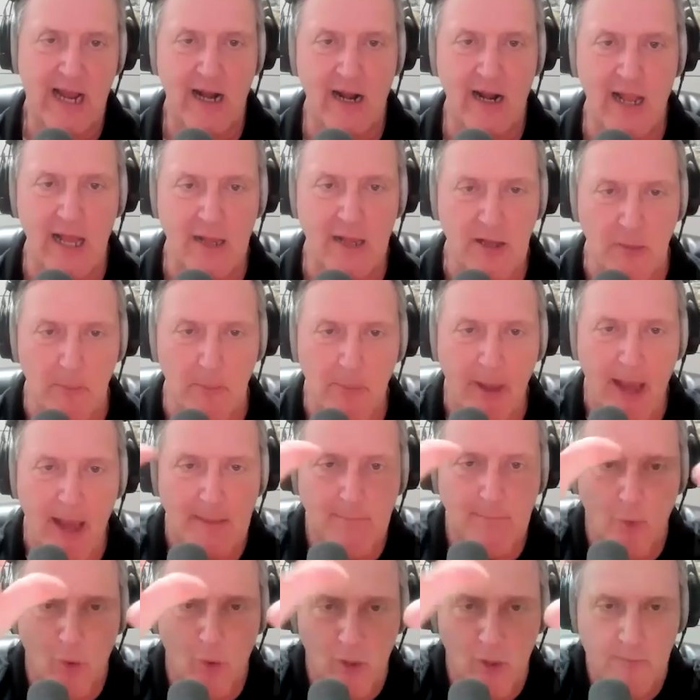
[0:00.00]
kind of like the
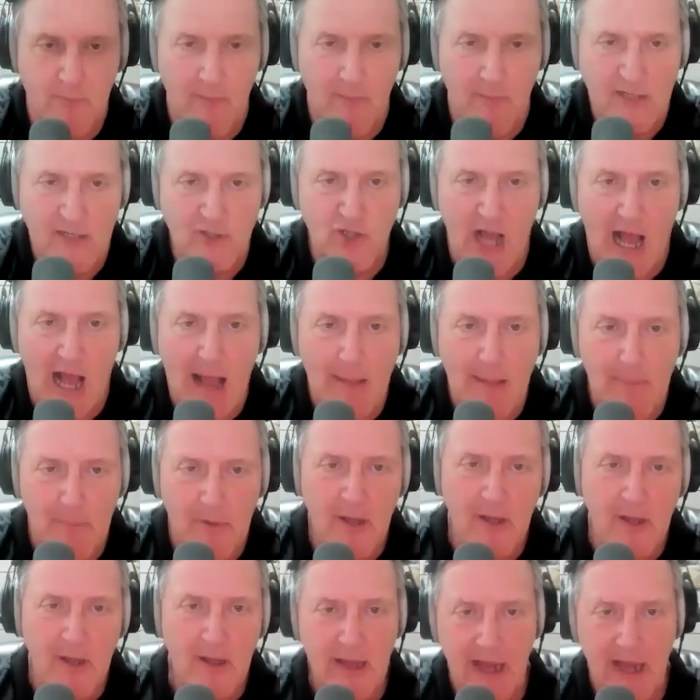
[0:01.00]
pegboard in my shop.